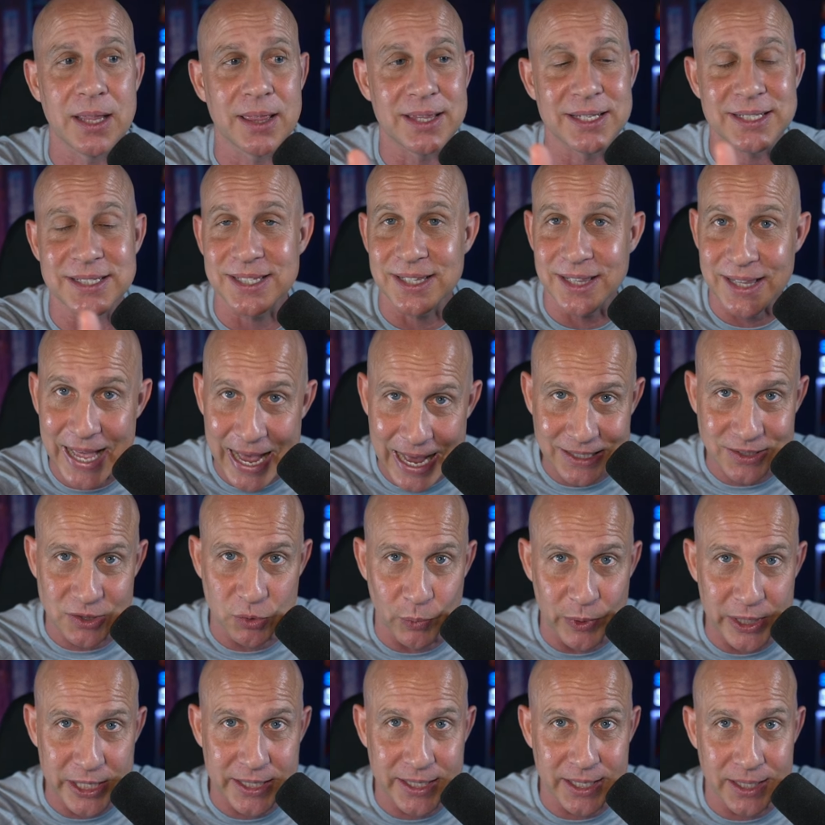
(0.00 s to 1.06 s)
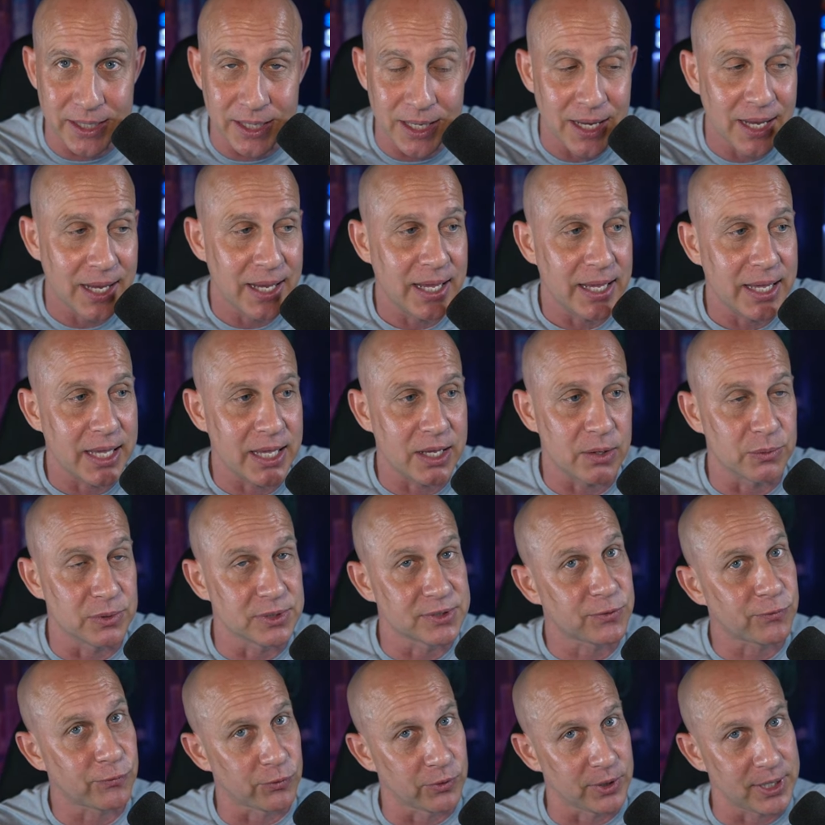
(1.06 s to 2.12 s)
this last weekend, it
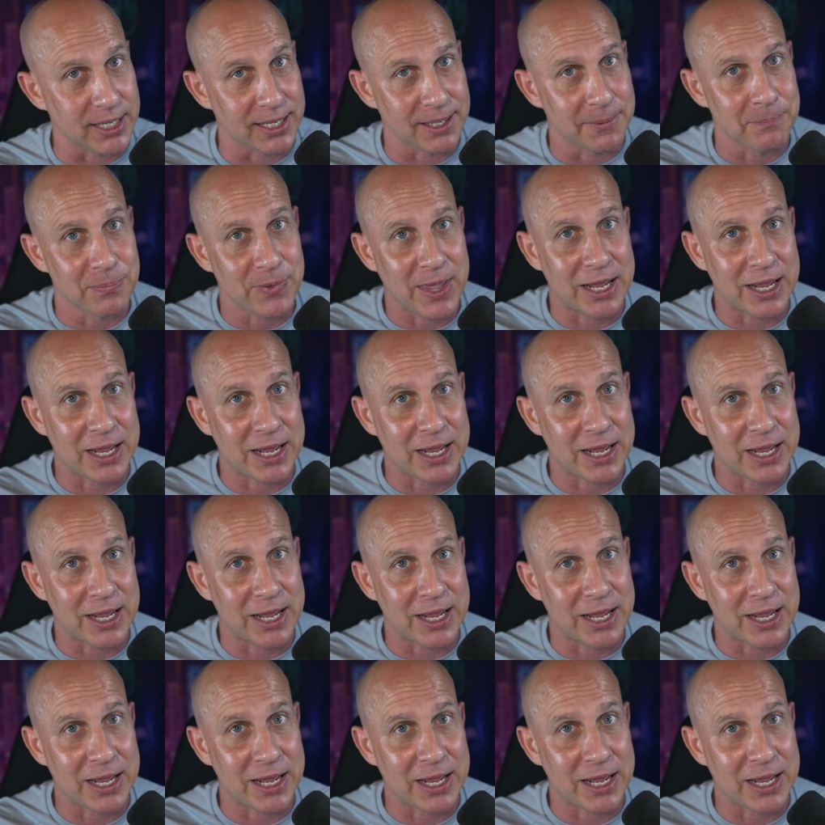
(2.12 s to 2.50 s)
was free.